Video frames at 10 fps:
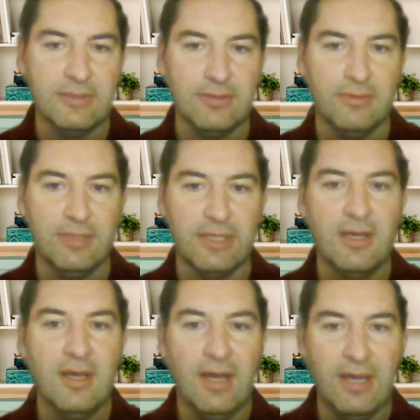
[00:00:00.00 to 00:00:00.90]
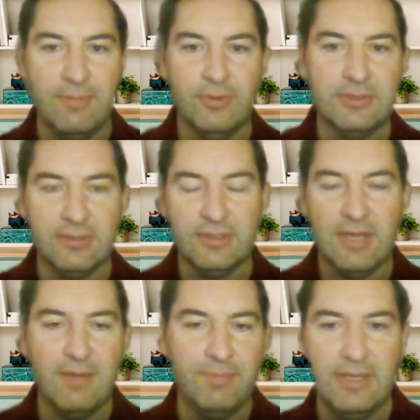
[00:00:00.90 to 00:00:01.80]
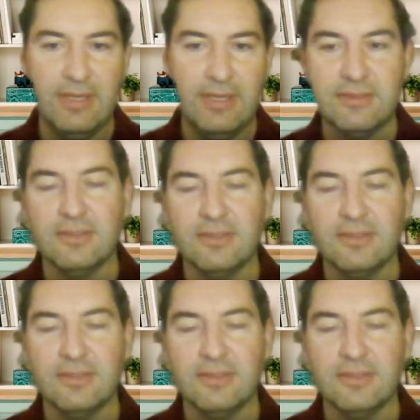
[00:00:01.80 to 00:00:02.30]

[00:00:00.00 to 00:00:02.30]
So, I bought the company at